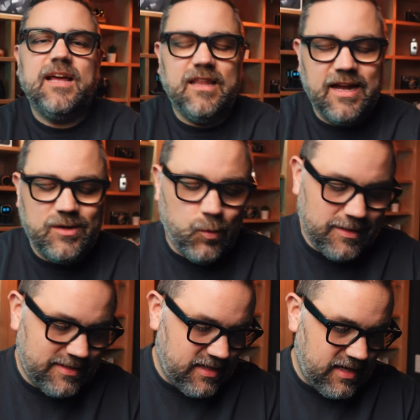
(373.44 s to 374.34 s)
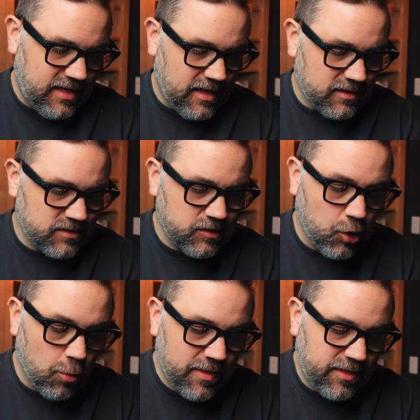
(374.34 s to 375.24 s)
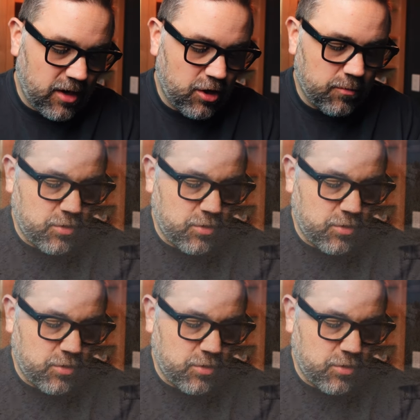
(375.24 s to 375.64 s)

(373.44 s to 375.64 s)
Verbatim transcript: I liked was the slow methodical